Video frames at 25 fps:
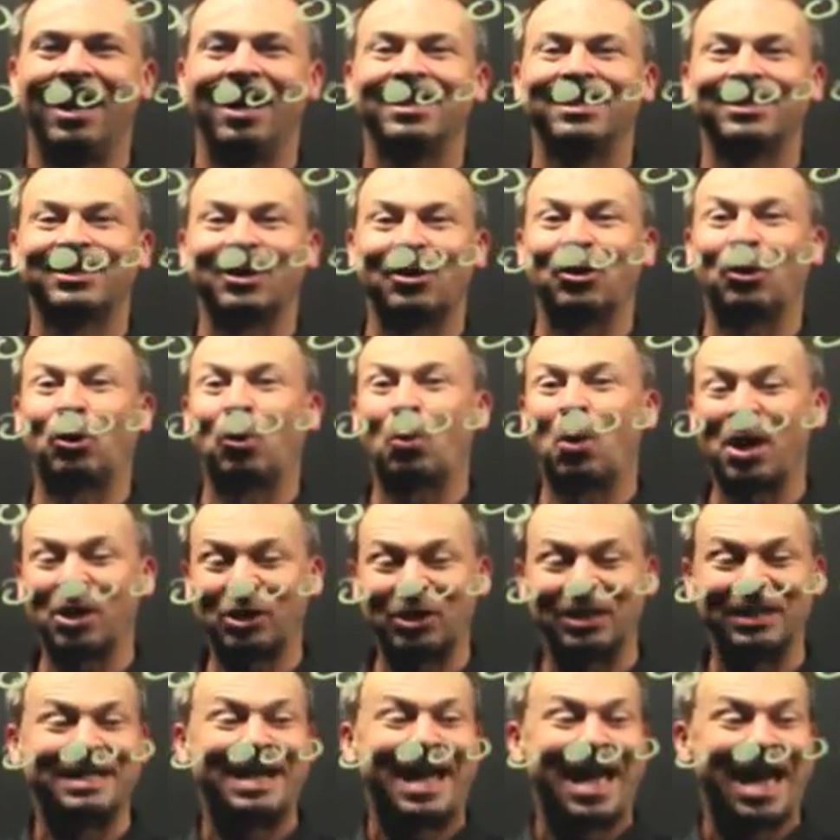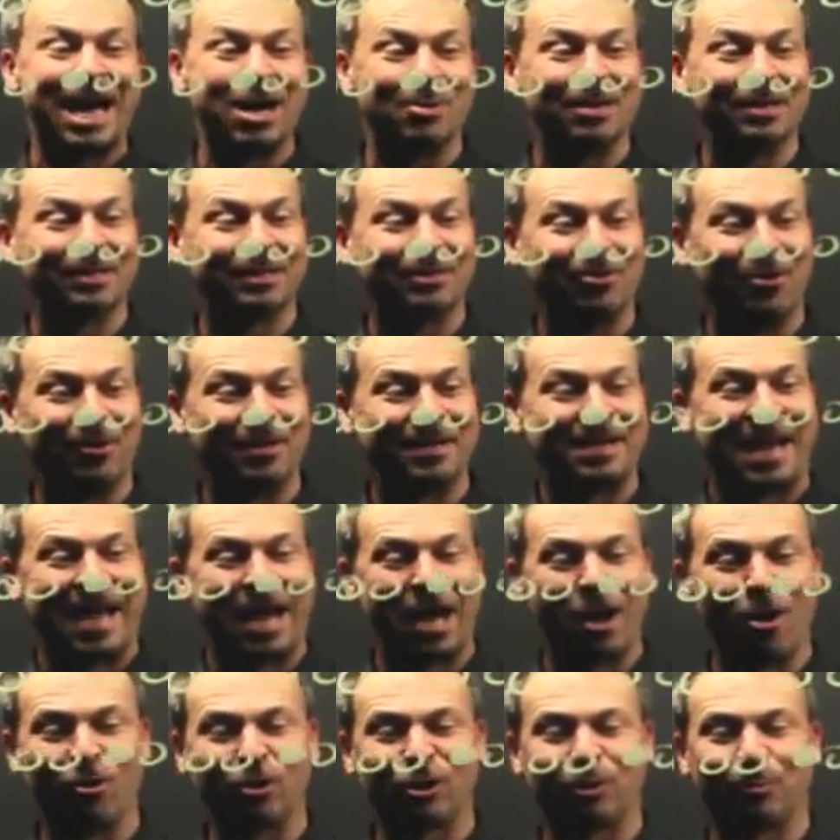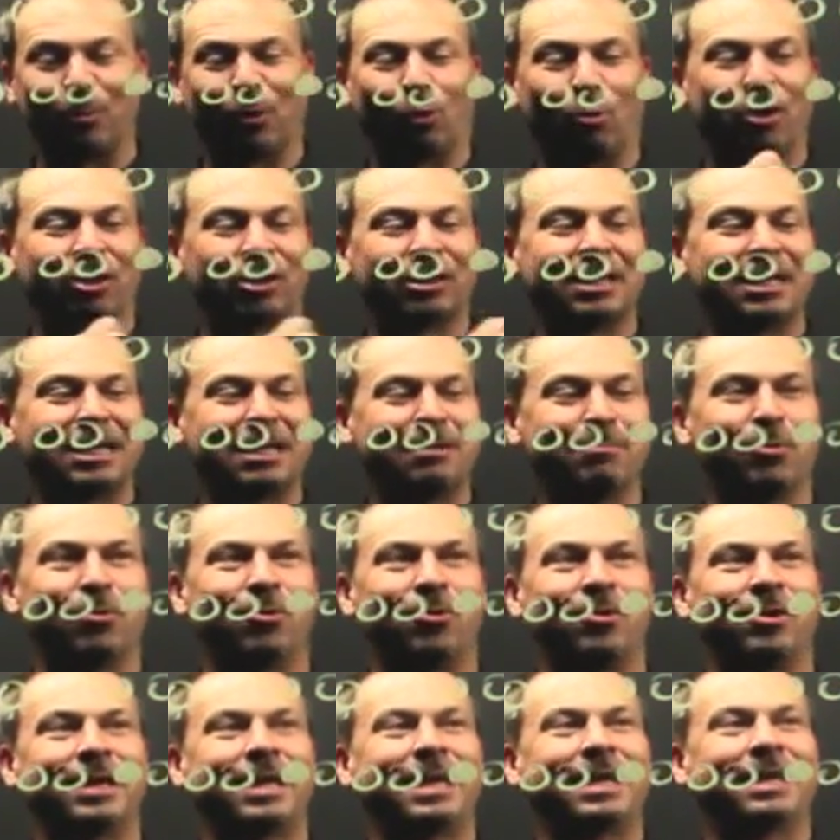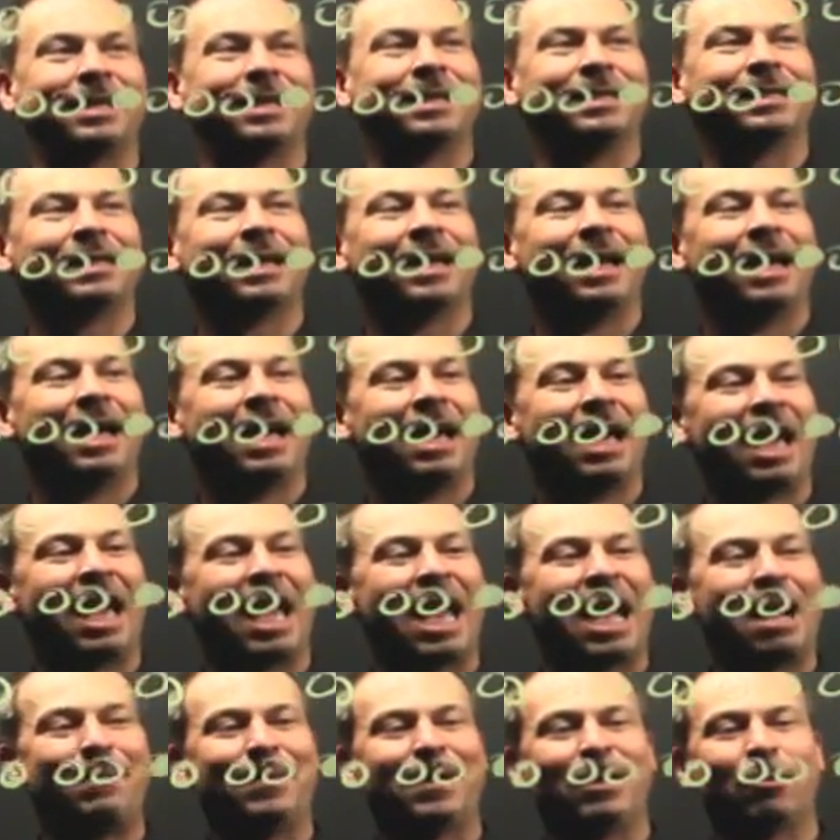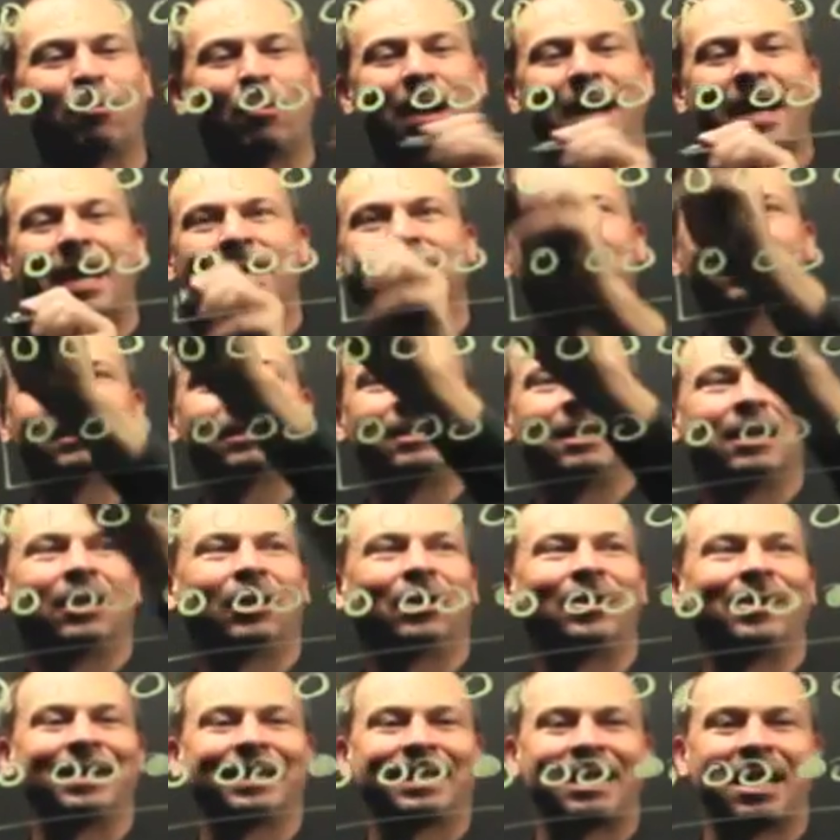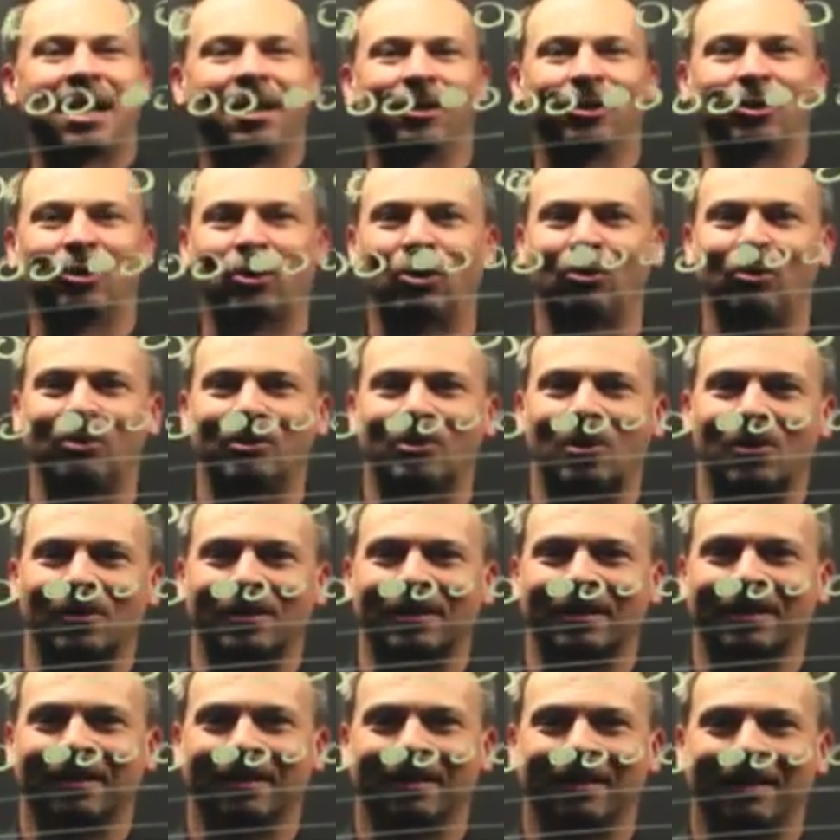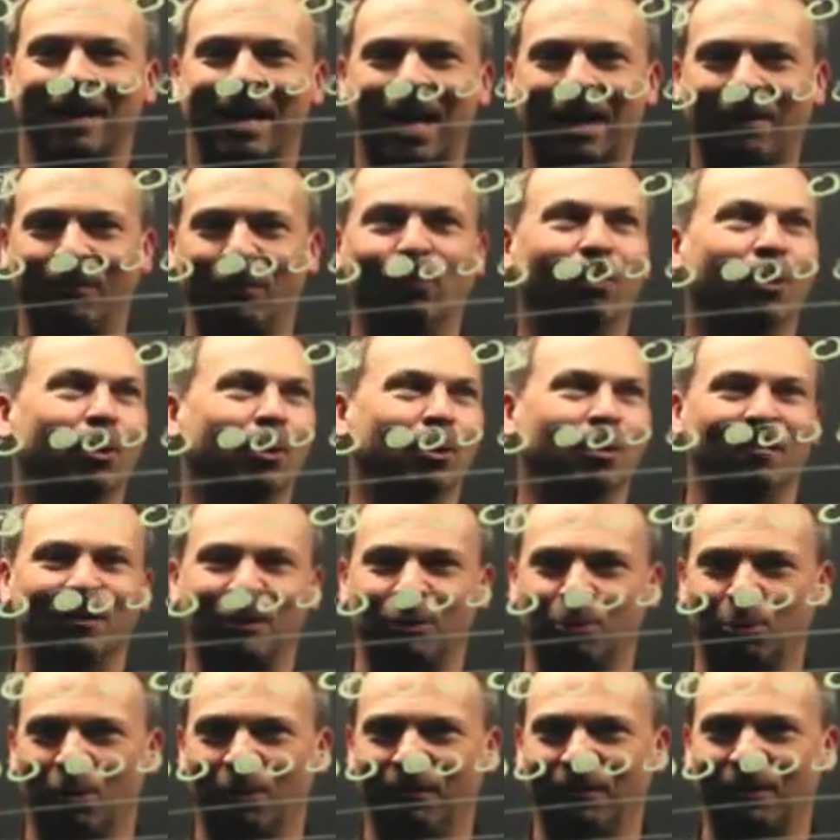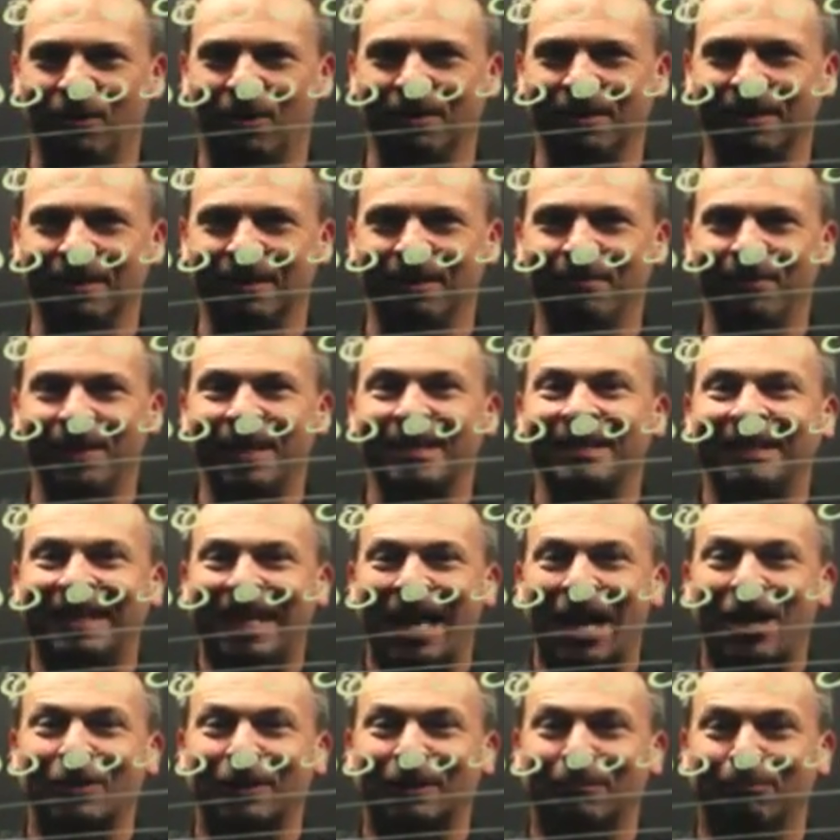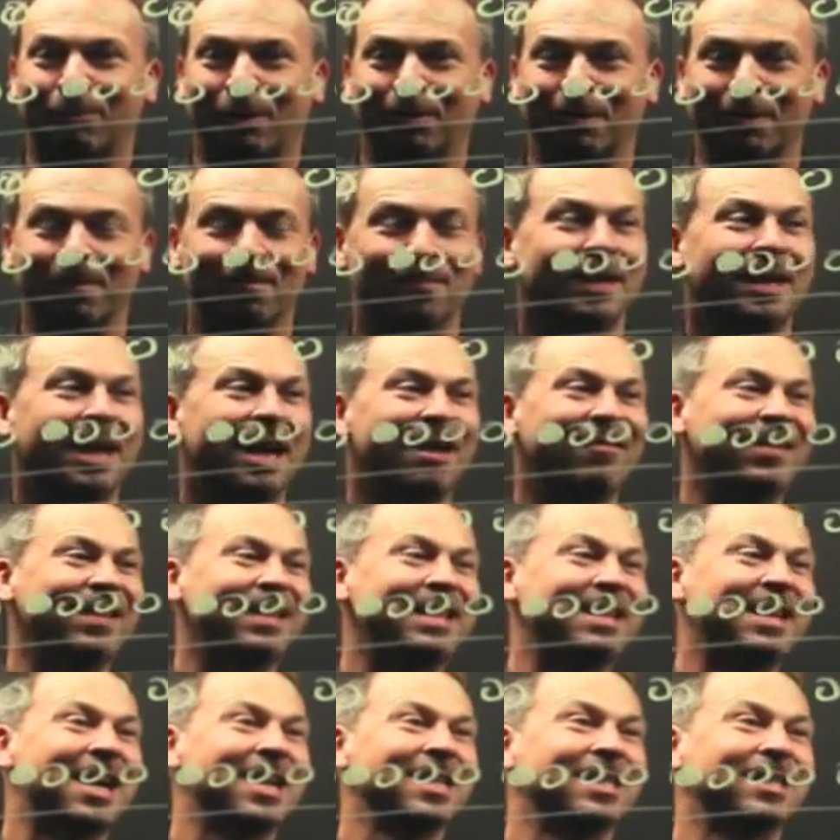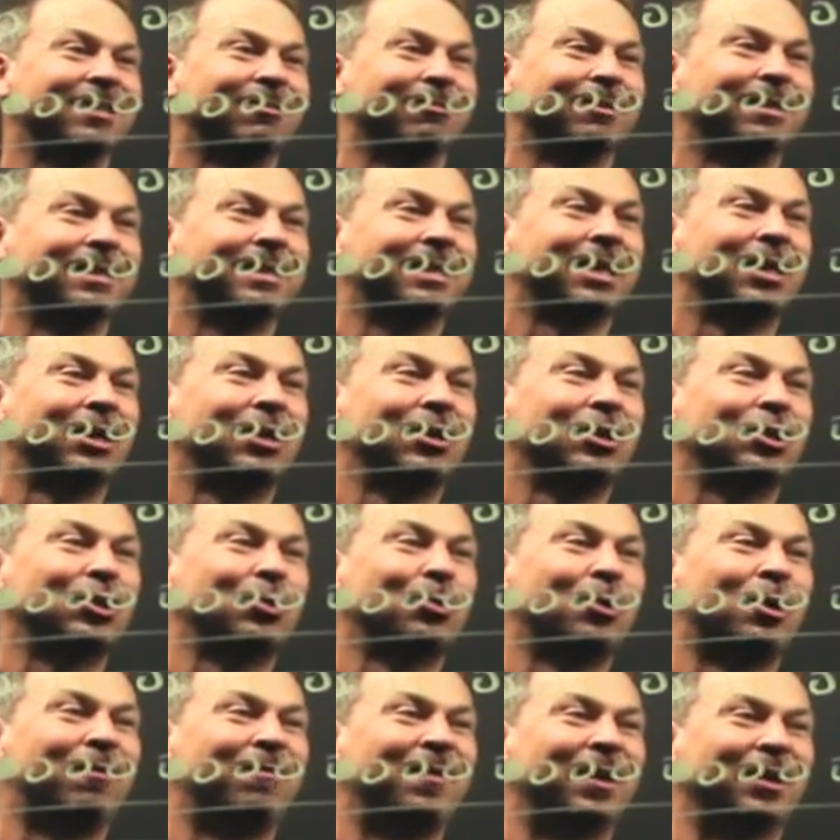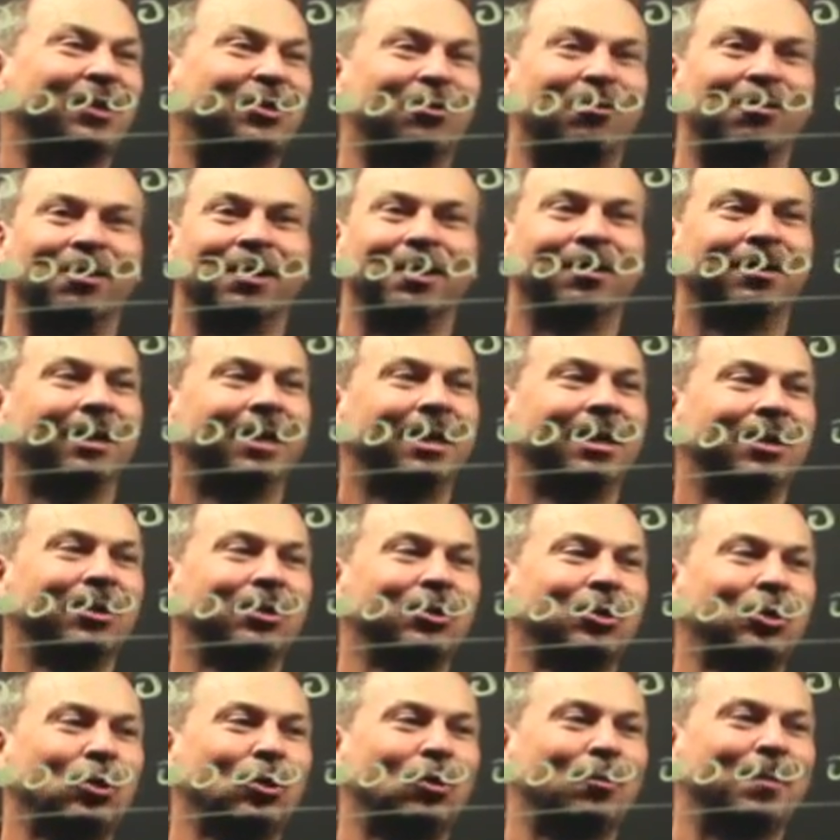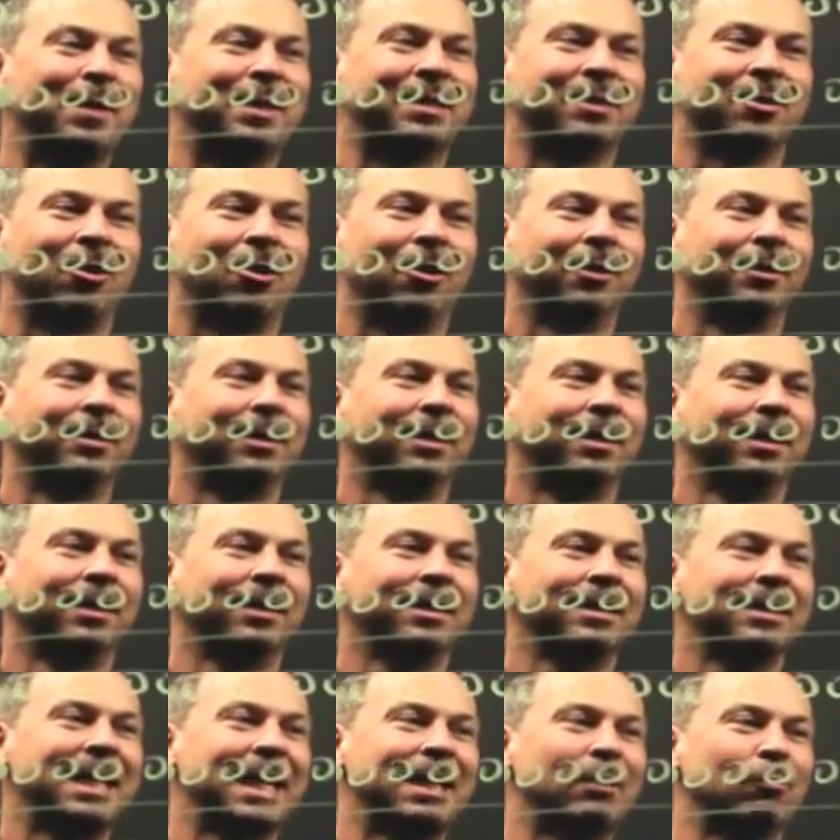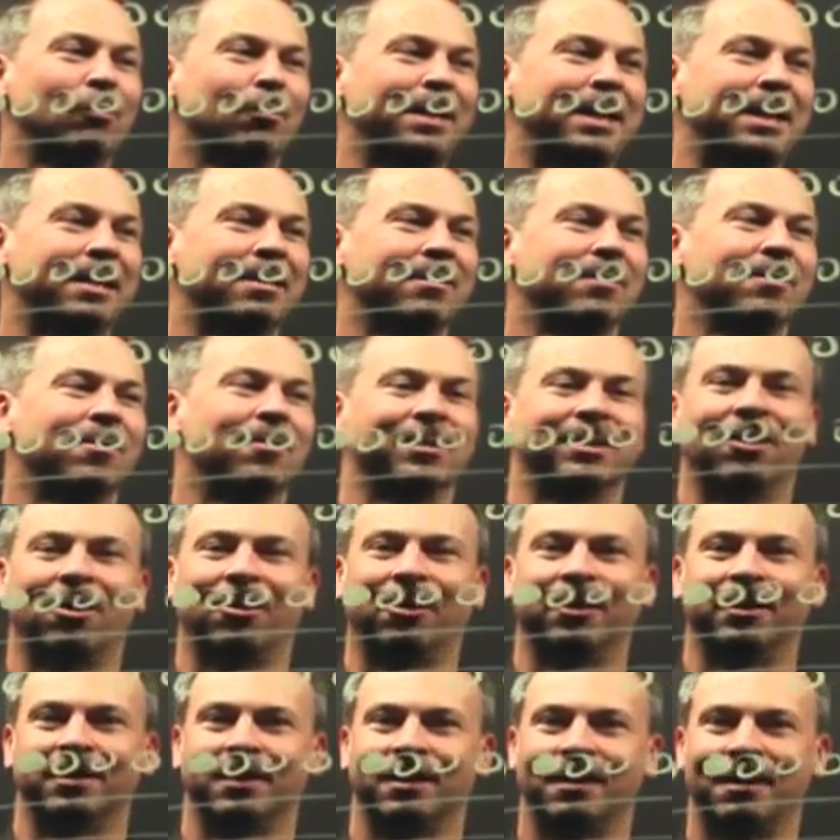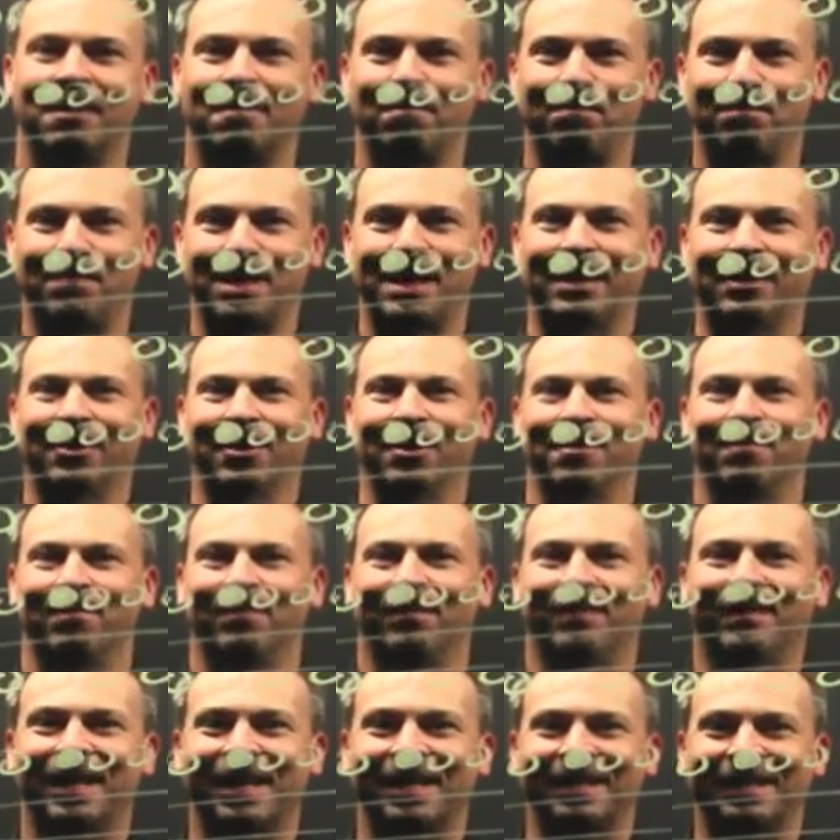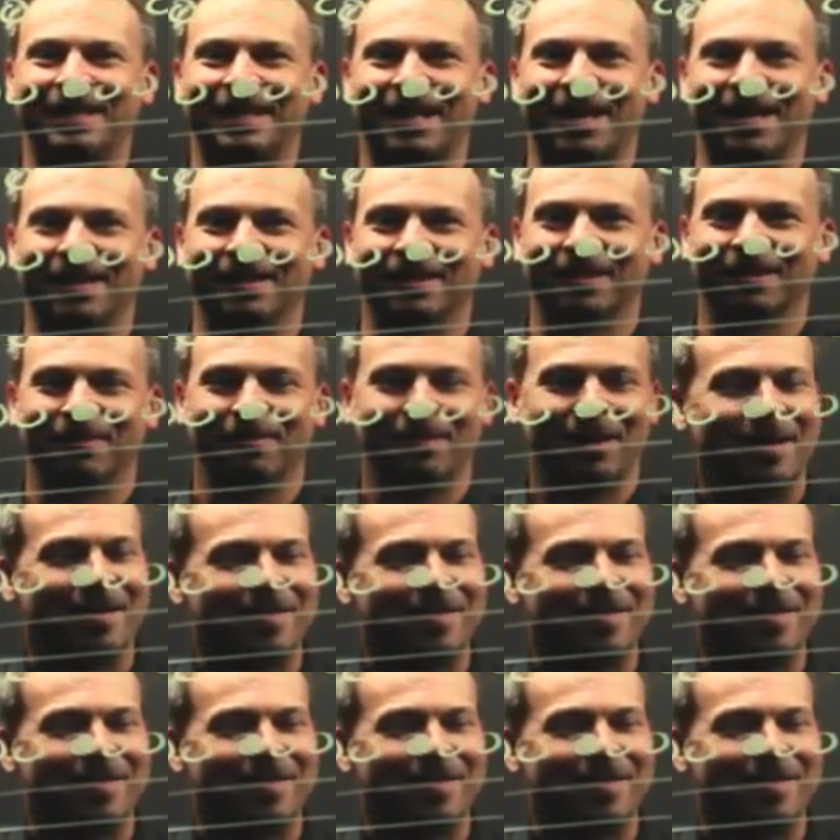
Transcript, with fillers: So the question now is not an algebra question anymore, it is how many ways can I colour two dots out of a row of 12 dots. That's a counting problem. In fact, the answer is 12 factorial, 2 will be solid, 10 will be not solid. Bingo. There's the answer.